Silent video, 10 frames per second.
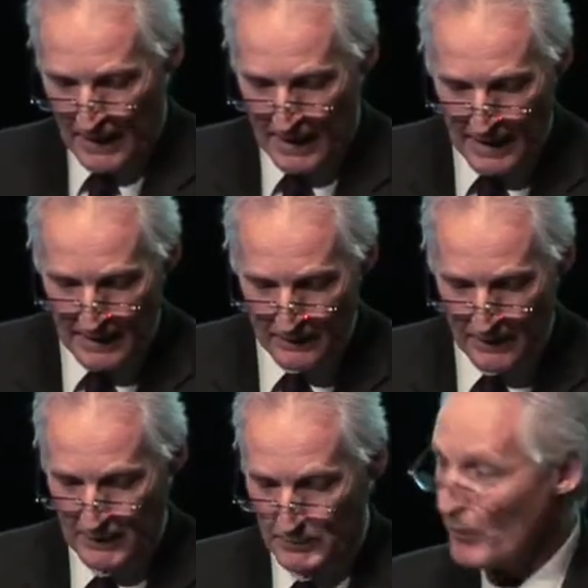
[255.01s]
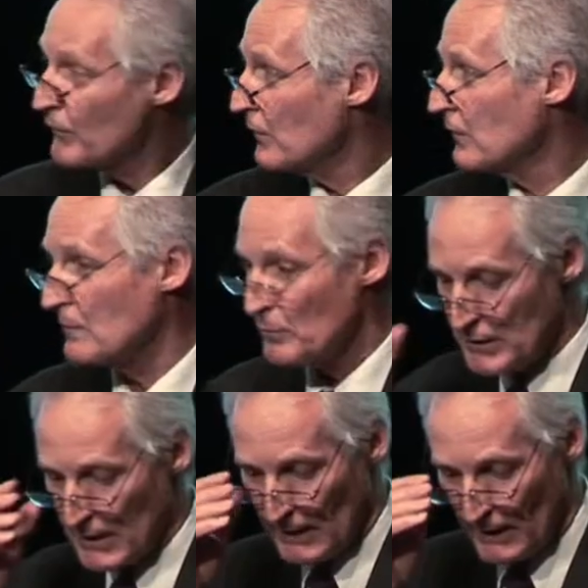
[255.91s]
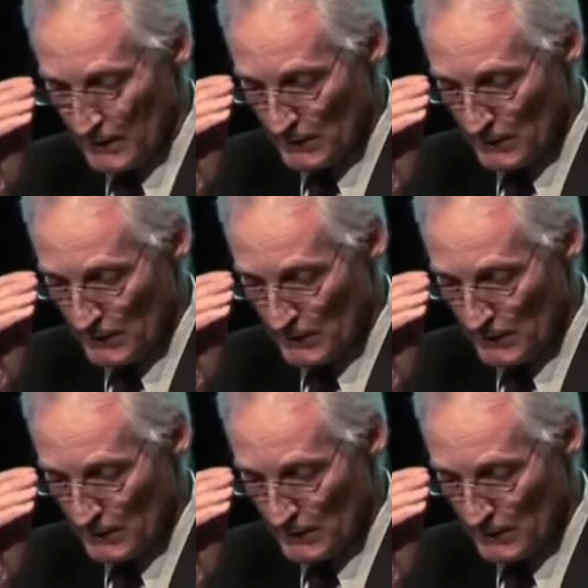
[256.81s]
Our sponsors in particular,